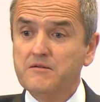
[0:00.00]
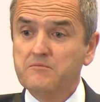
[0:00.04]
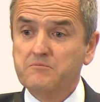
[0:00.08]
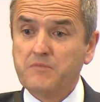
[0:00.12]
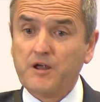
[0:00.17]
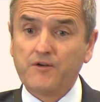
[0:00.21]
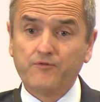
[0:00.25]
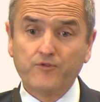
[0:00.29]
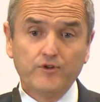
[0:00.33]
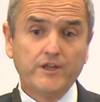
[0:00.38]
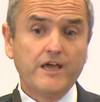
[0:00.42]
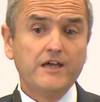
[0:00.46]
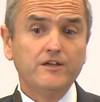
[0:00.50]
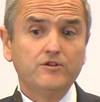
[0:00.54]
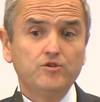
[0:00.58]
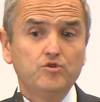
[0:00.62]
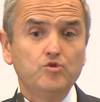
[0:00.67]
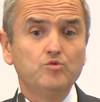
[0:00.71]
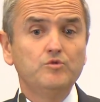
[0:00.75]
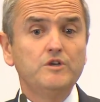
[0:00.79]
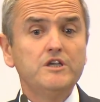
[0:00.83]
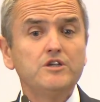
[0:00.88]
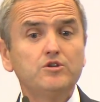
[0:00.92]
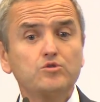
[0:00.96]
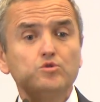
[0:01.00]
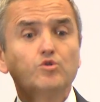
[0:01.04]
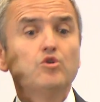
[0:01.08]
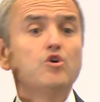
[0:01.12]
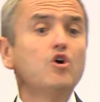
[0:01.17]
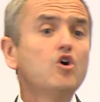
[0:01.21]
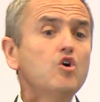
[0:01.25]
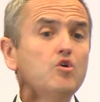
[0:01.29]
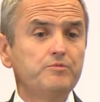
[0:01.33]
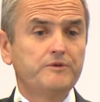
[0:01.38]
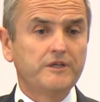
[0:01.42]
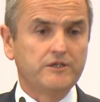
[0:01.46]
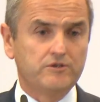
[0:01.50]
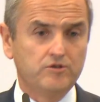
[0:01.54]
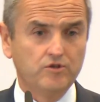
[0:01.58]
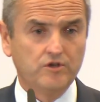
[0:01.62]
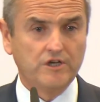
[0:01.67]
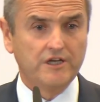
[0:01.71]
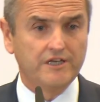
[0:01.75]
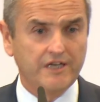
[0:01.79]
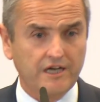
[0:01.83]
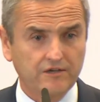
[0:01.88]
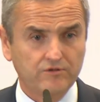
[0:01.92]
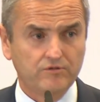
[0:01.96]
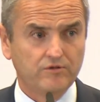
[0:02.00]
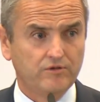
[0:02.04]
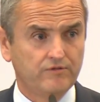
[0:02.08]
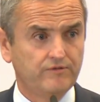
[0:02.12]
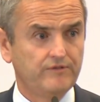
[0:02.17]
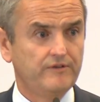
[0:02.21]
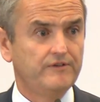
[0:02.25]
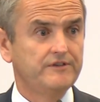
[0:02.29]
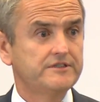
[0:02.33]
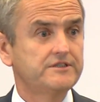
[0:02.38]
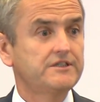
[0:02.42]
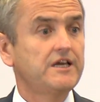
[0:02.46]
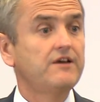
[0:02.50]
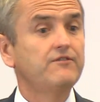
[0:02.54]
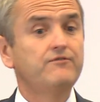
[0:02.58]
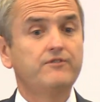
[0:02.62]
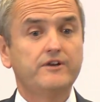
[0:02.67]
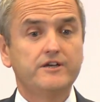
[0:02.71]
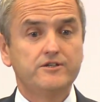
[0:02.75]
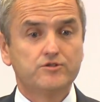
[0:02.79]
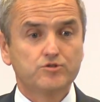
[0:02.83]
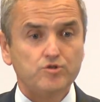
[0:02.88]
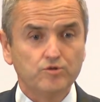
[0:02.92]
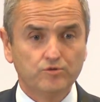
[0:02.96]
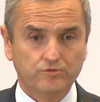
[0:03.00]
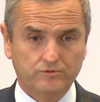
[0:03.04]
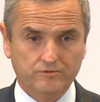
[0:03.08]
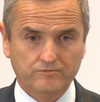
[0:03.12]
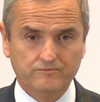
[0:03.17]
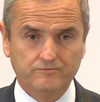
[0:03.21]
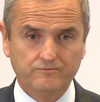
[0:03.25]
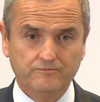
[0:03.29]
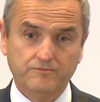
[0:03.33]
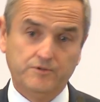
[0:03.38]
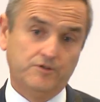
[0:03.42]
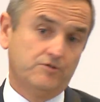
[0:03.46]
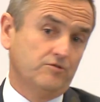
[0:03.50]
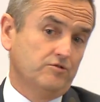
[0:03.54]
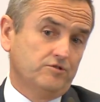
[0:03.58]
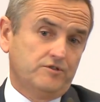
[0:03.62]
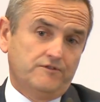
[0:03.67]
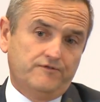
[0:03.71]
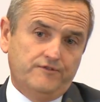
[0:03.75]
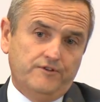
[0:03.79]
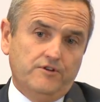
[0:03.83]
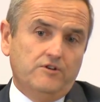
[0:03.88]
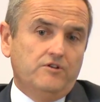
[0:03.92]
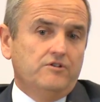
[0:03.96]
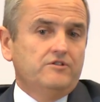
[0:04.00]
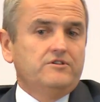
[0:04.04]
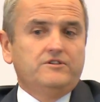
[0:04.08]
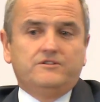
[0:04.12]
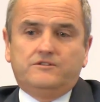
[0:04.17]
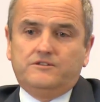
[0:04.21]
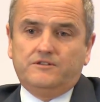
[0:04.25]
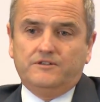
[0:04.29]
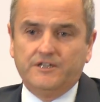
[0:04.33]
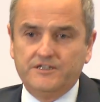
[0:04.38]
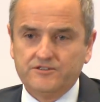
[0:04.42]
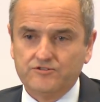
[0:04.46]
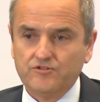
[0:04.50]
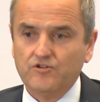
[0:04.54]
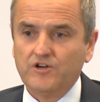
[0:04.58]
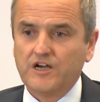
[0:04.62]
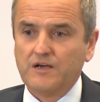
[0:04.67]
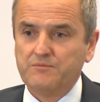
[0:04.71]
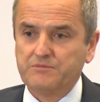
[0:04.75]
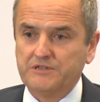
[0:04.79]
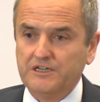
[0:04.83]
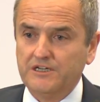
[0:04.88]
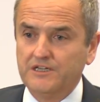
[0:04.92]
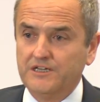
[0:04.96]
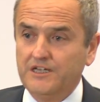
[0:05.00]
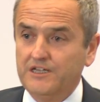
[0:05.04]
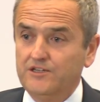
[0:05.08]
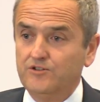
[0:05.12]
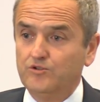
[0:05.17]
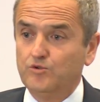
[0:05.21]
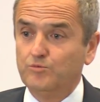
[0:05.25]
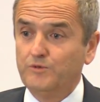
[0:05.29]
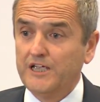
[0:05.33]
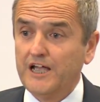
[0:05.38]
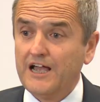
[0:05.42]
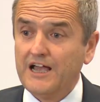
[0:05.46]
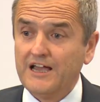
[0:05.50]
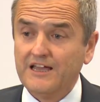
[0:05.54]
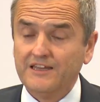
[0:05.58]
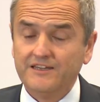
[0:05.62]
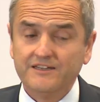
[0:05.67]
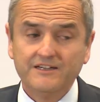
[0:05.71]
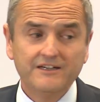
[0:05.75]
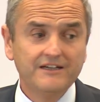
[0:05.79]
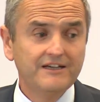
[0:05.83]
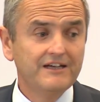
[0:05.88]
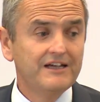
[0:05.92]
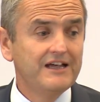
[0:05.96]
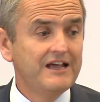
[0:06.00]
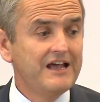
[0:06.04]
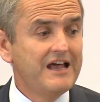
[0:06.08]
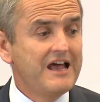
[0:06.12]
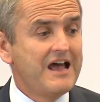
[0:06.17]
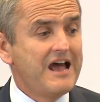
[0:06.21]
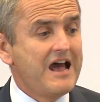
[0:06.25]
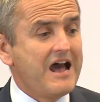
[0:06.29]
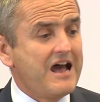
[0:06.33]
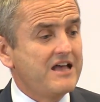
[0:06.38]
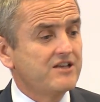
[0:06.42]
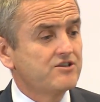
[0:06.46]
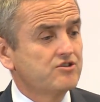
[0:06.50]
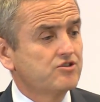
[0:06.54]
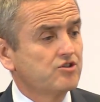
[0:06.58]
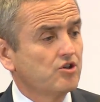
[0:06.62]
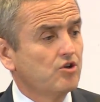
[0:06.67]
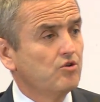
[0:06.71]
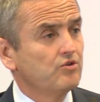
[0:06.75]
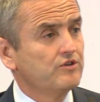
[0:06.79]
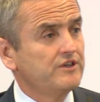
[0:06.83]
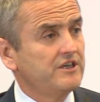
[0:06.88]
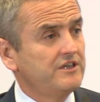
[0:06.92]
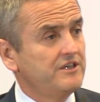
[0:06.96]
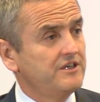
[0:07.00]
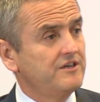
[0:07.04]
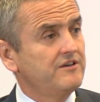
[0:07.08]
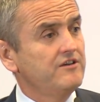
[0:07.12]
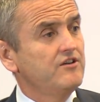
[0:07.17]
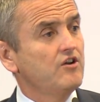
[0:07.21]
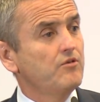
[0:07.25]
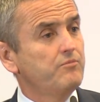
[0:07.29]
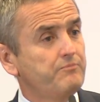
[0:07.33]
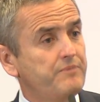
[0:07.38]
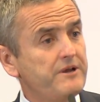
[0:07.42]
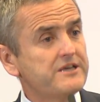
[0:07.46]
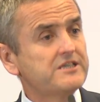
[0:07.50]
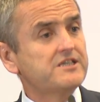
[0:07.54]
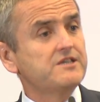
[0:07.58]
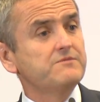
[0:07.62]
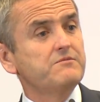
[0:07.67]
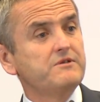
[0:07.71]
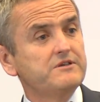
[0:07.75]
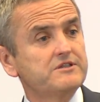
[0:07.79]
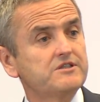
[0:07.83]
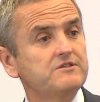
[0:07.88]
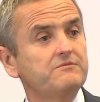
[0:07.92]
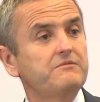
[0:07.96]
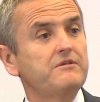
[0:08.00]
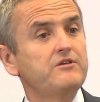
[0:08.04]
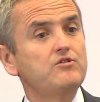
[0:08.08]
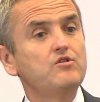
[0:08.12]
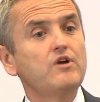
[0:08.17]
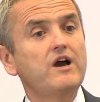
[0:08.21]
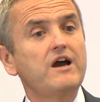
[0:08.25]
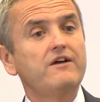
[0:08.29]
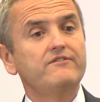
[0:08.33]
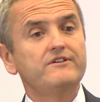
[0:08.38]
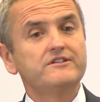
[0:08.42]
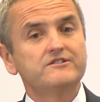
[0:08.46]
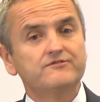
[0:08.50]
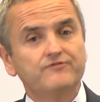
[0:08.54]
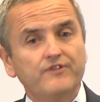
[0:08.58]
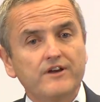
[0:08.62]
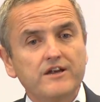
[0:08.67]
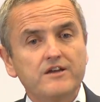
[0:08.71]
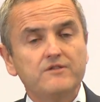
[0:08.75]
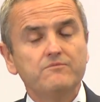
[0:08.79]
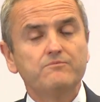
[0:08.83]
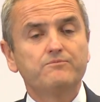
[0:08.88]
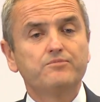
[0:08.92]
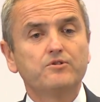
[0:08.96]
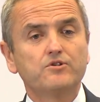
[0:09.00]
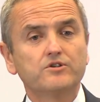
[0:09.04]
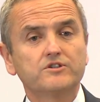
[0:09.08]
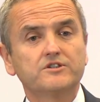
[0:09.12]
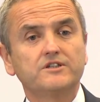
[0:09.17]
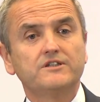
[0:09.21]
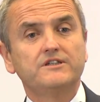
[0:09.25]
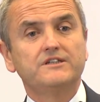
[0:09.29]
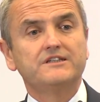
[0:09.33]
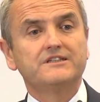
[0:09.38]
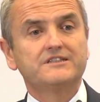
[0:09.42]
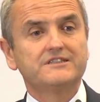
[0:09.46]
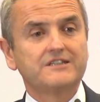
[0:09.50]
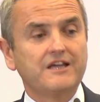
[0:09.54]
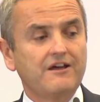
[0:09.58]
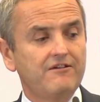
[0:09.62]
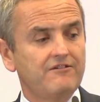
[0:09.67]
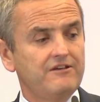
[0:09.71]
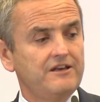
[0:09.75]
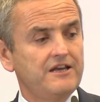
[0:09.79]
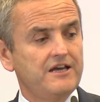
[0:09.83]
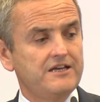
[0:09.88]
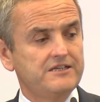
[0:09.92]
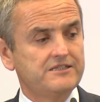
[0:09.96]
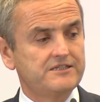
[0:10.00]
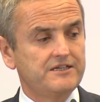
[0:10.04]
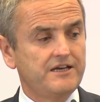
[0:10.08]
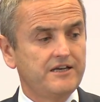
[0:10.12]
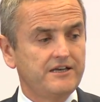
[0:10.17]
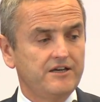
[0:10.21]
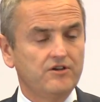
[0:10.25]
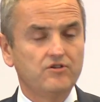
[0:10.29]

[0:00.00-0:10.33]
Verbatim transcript: But for that, you need to hope that you get out of the stuff very soon, because if not, there is no capital gain to be had. And so the degree of pessimism you have is very important in stabilizing an